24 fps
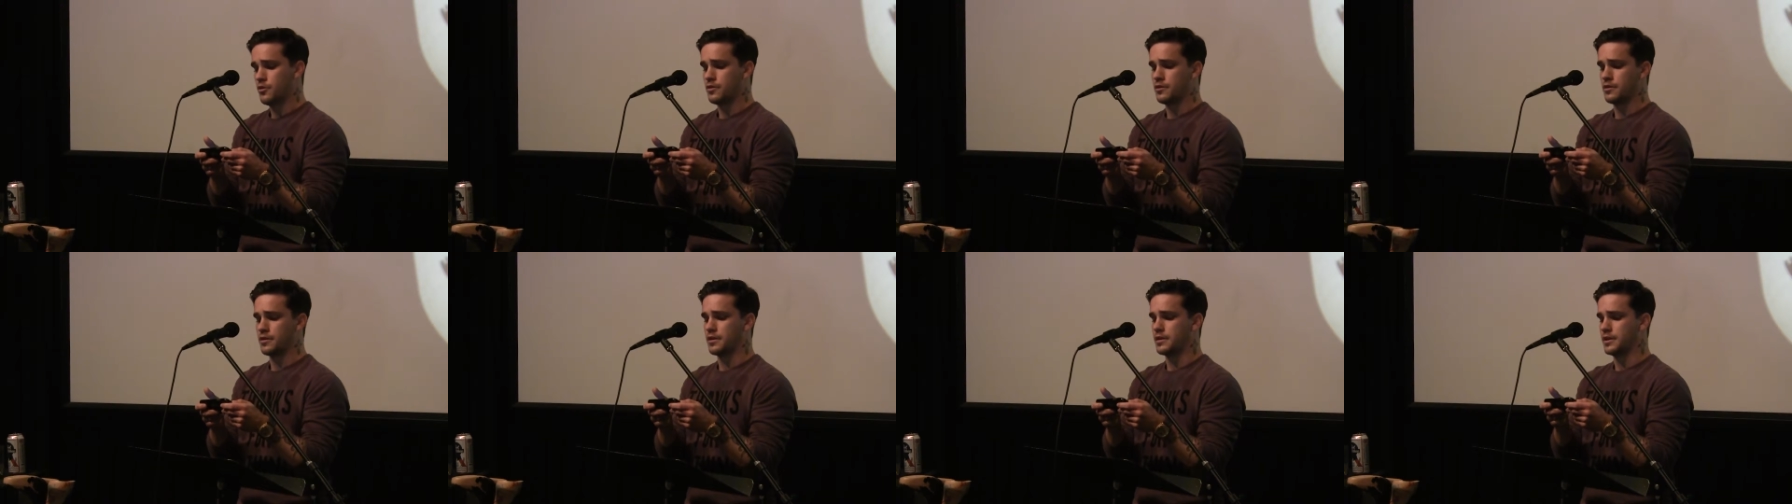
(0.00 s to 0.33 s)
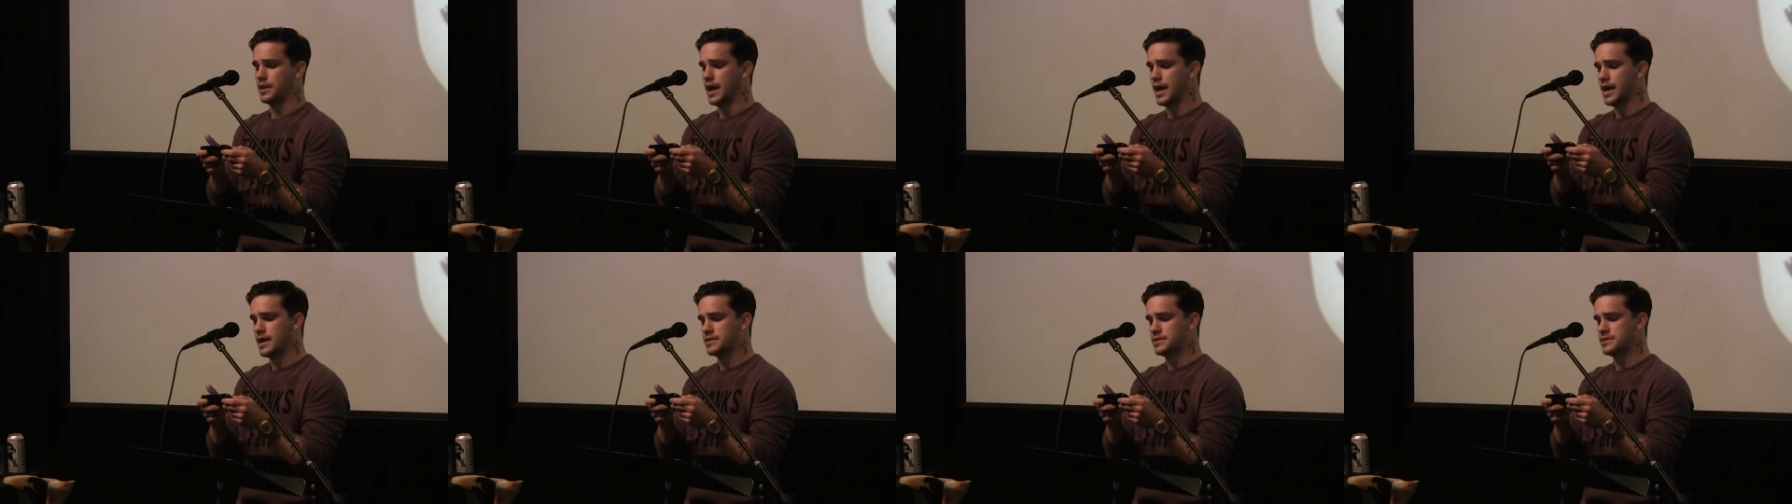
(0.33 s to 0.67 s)
her
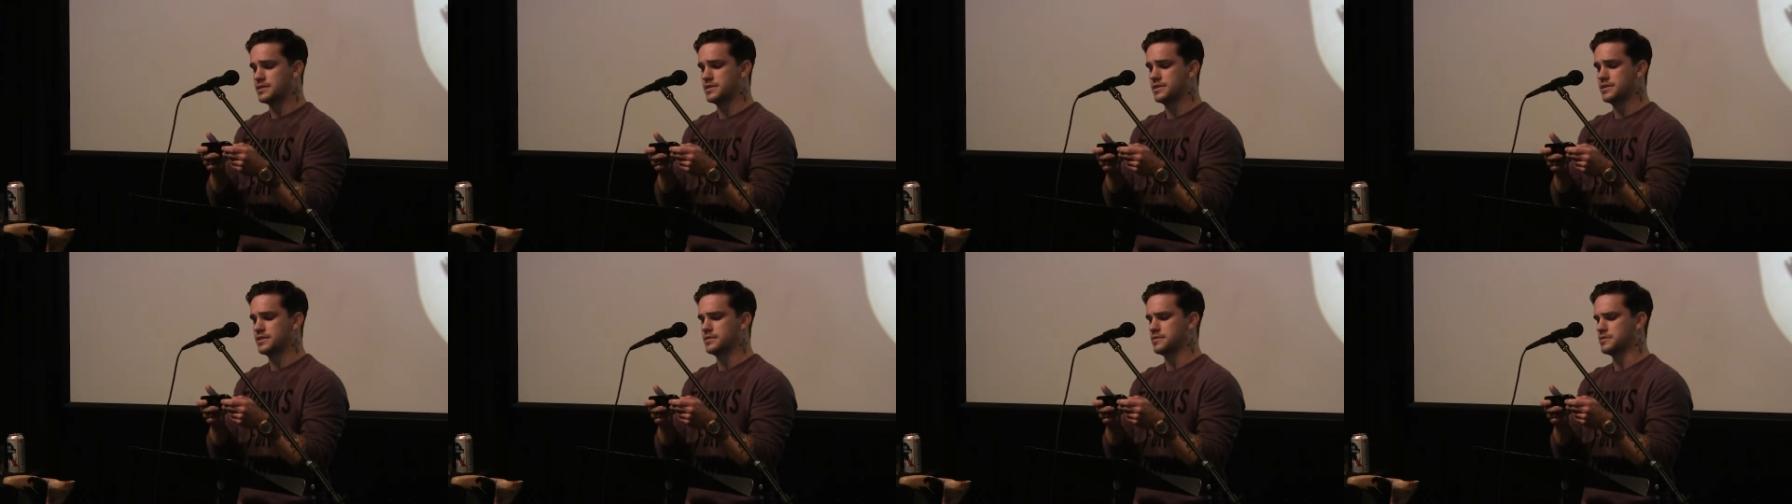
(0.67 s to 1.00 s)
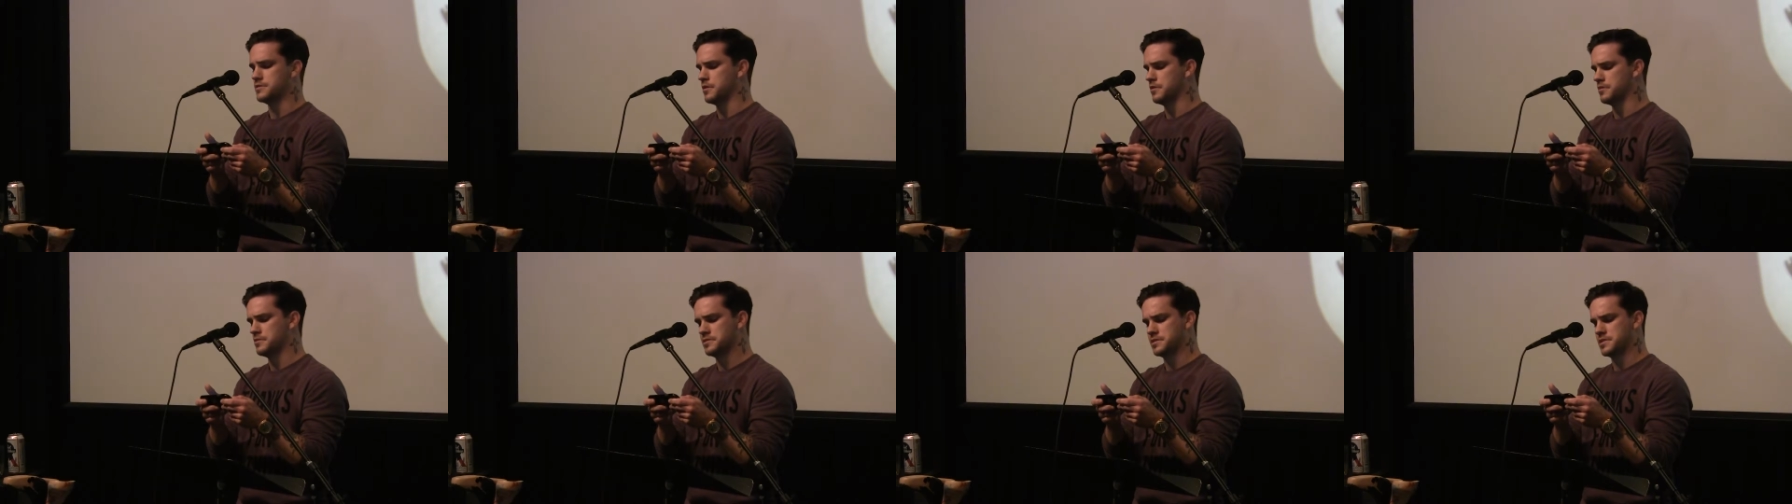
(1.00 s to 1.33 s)
glassy,
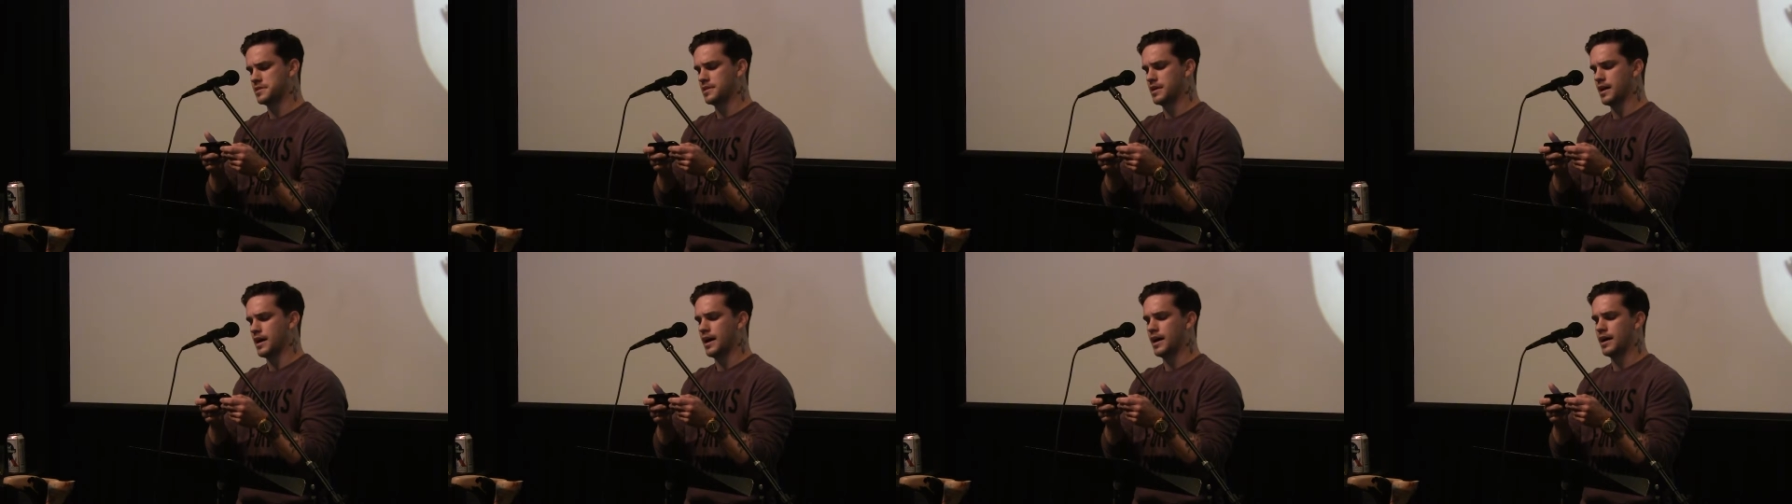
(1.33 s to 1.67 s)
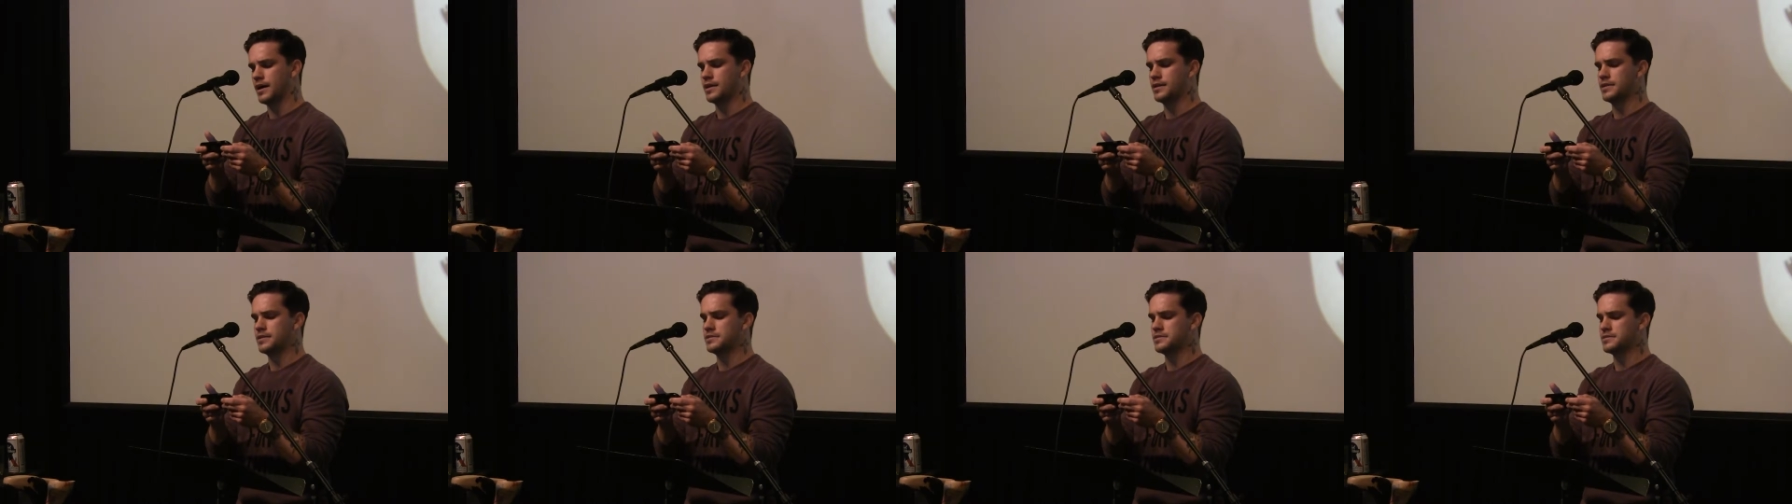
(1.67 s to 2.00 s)
dulcet
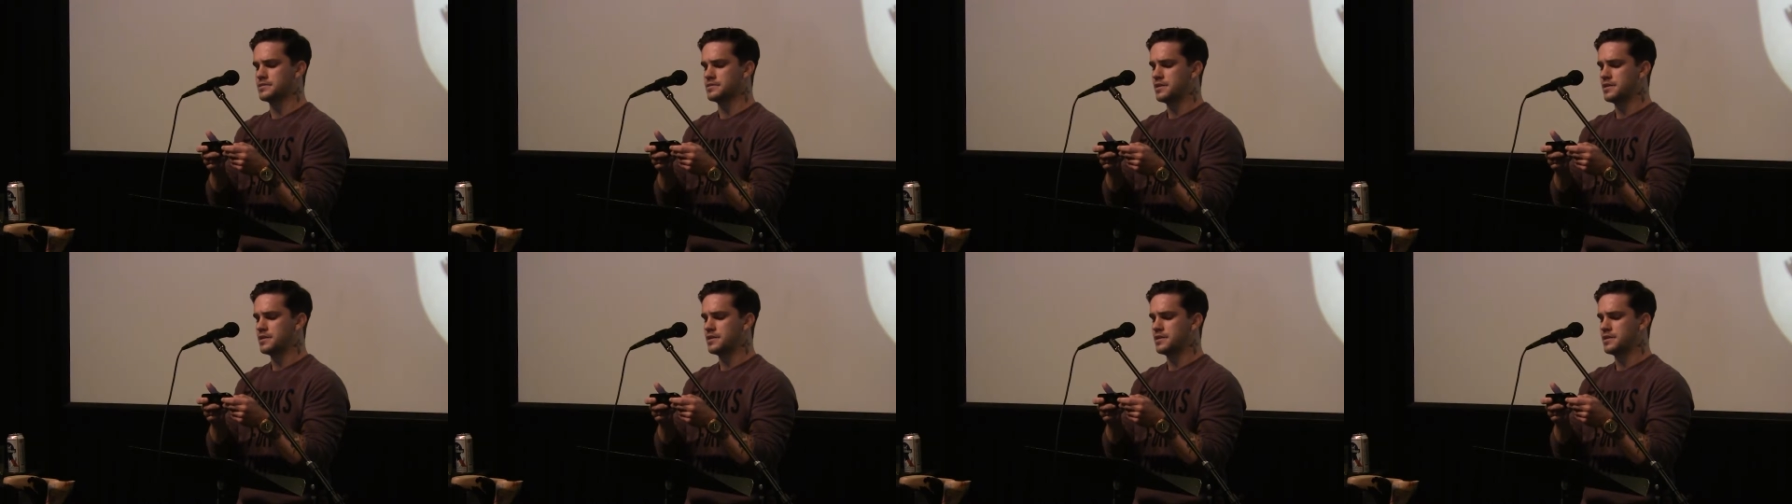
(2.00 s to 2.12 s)
eyes,